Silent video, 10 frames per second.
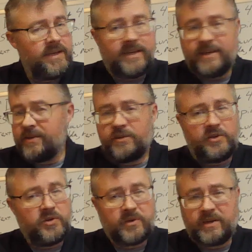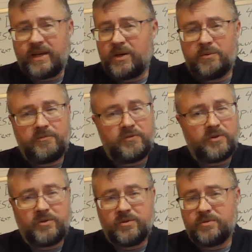And your
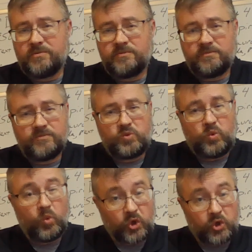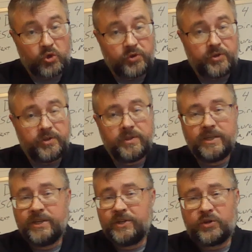helpful word,
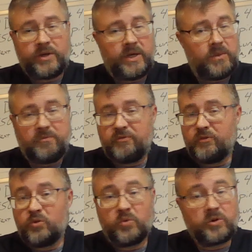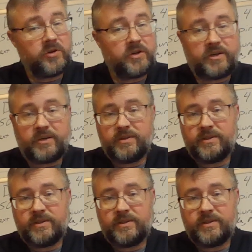your helpful work